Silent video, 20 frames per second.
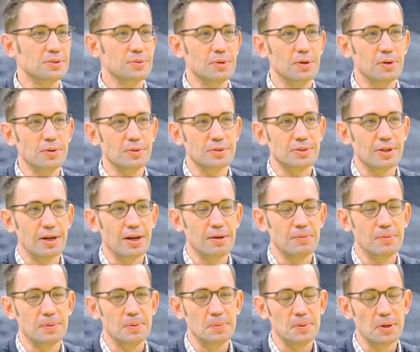Who knows, right?
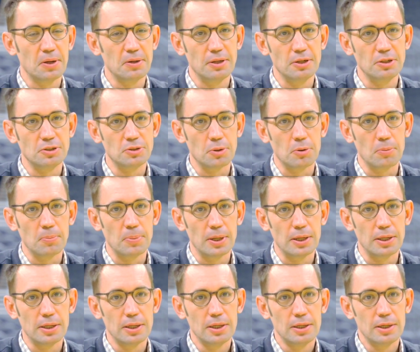Maybe all digital,
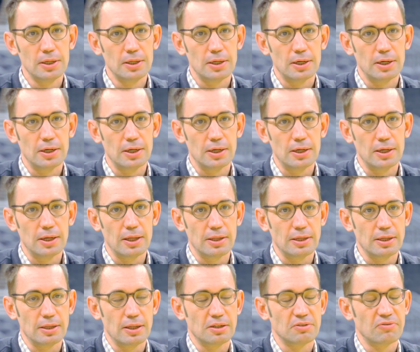but uh, I
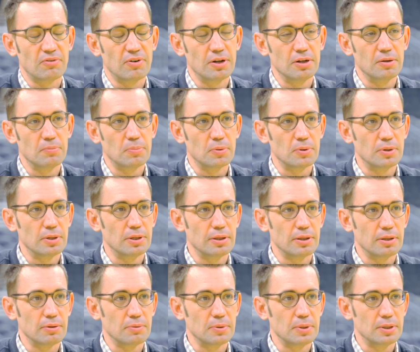think that's very
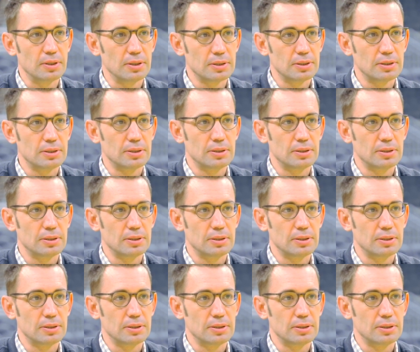important that we